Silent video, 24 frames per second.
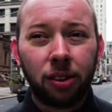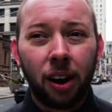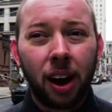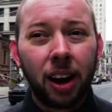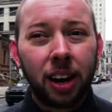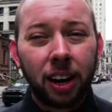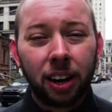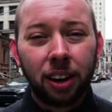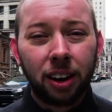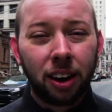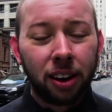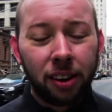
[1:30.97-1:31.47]
I
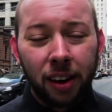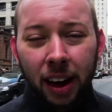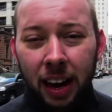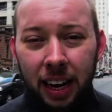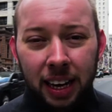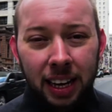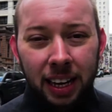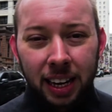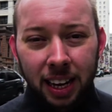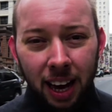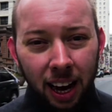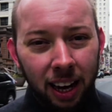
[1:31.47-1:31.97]
don't know
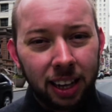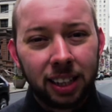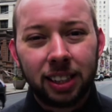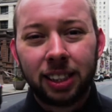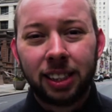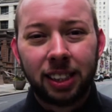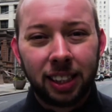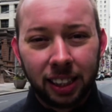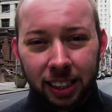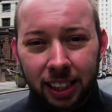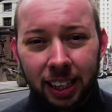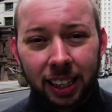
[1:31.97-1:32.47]
any kind of
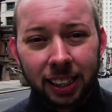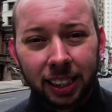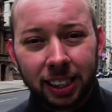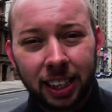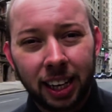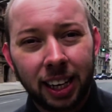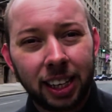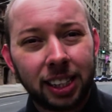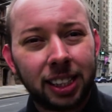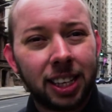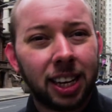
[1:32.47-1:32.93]
statistics,